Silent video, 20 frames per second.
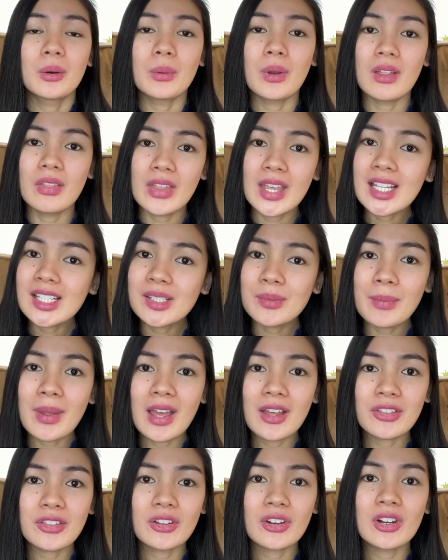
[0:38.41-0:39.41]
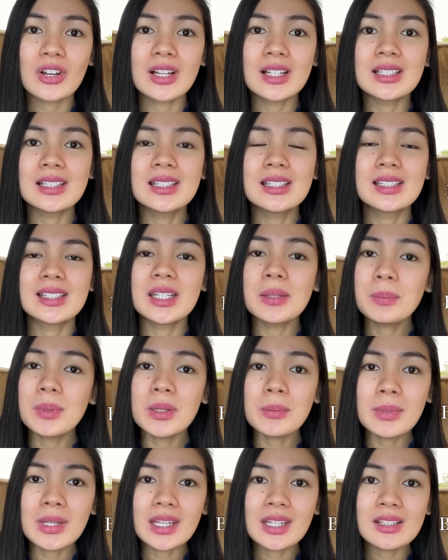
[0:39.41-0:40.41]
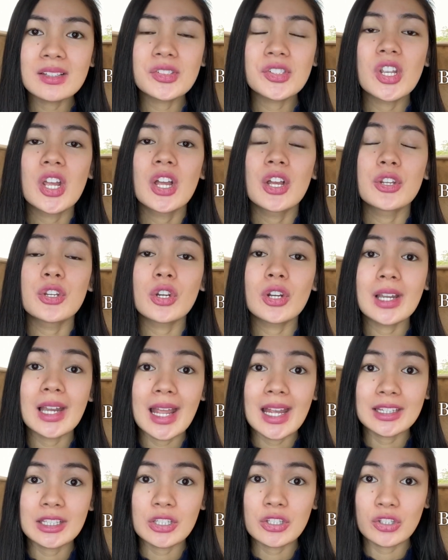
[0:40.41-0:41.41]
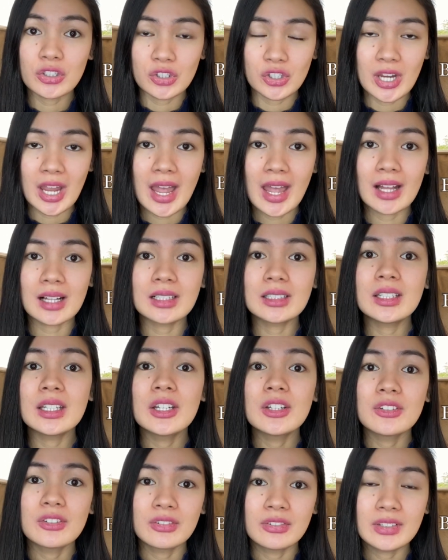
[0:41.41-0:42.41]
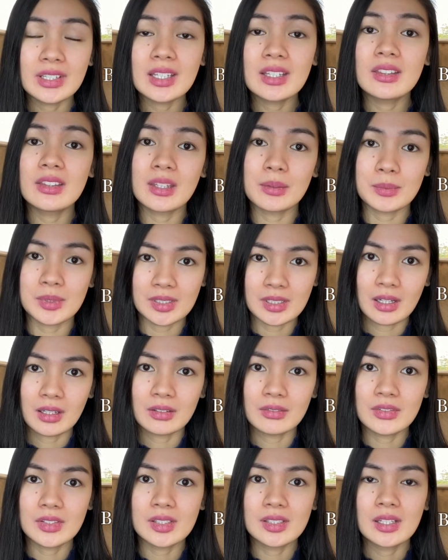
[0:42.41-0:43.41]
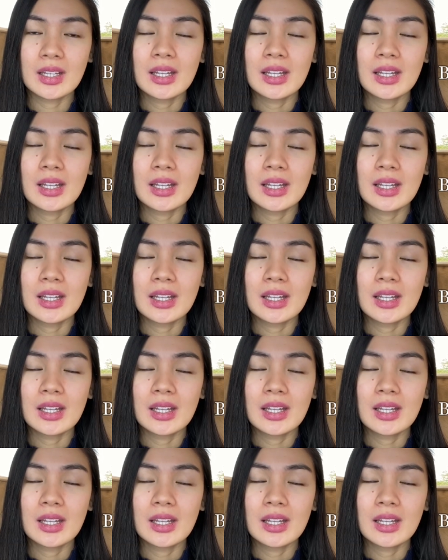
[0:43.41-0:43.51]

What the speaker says: Well, this method simply means you're letting your child feed themselves.